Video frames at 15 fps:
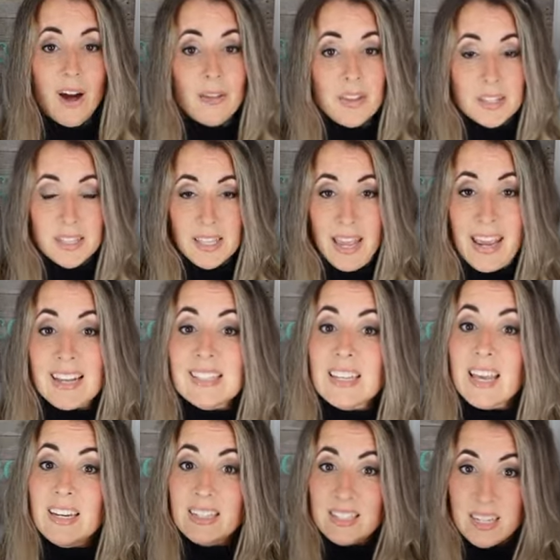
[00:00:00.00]
this lays
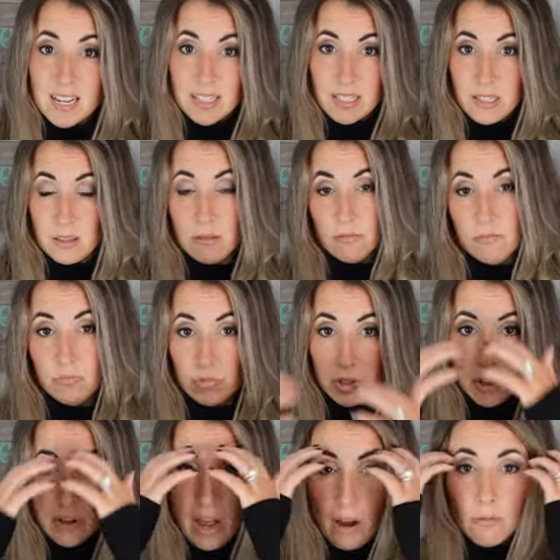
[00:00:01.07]
and doesn't, you're
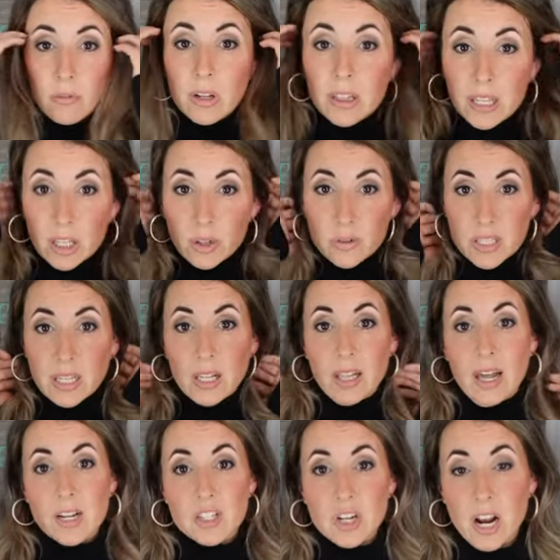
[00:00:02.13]
not really using a lot
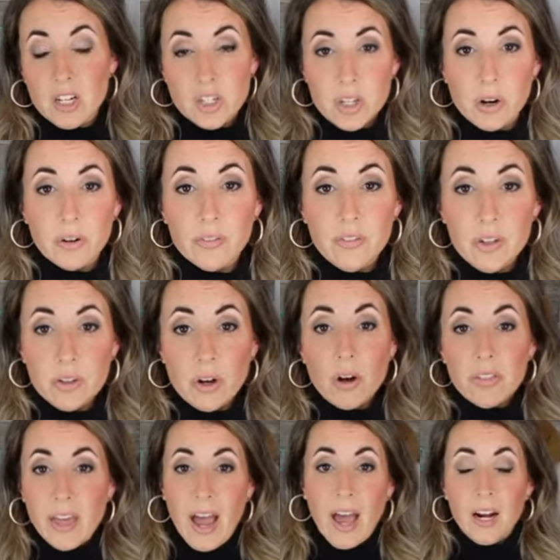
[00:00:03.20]
of stretch. So if you know
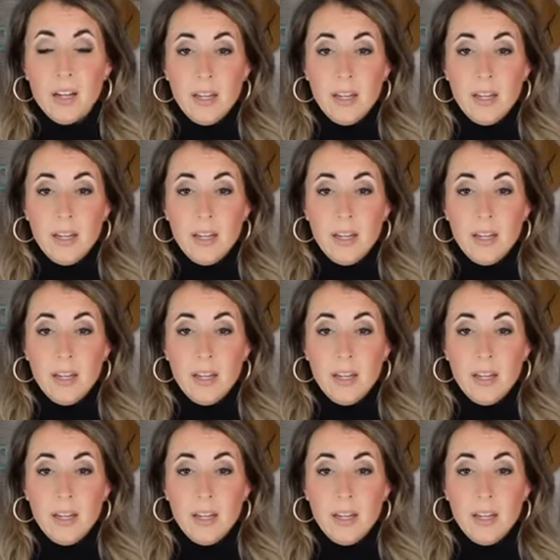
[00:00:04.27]
that,